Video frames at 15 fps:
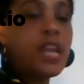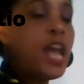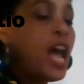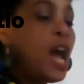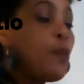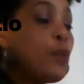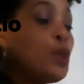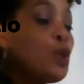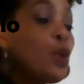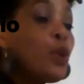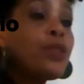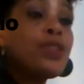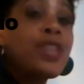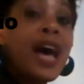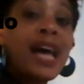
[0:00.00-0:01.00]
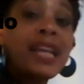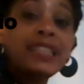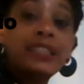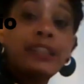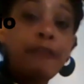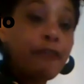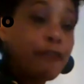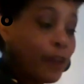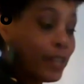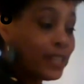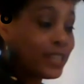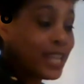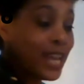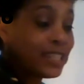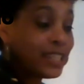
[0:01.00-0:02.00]
And we know that difference,
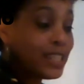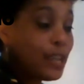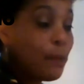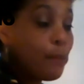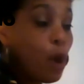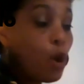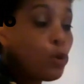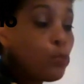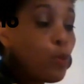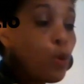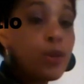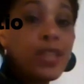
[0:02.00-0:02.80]
that's the amount more,